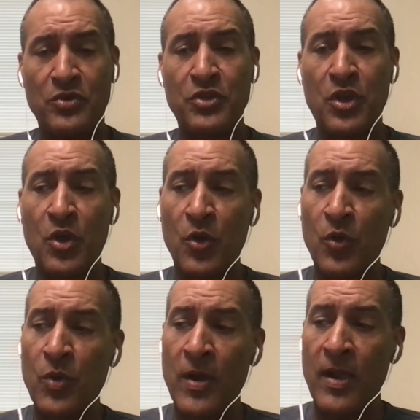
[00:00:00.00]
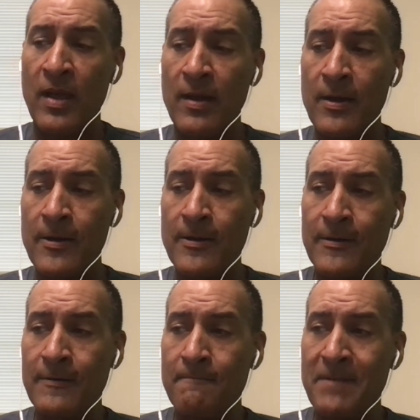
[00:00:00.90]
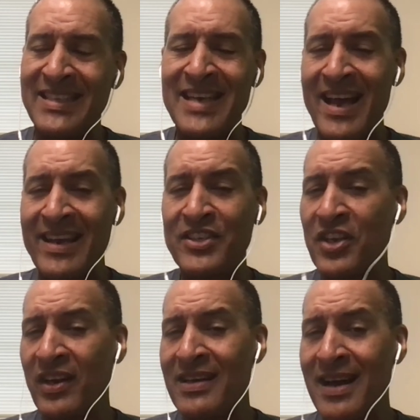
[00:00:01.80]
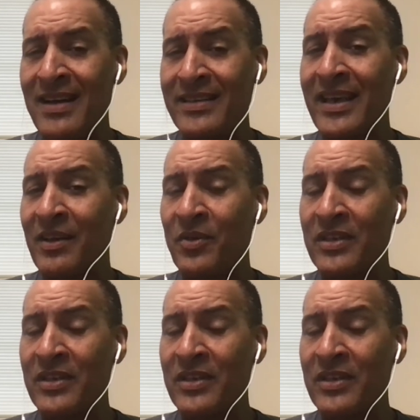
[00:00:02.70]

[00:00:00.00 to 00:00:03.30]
So it's not necessarily non-technical.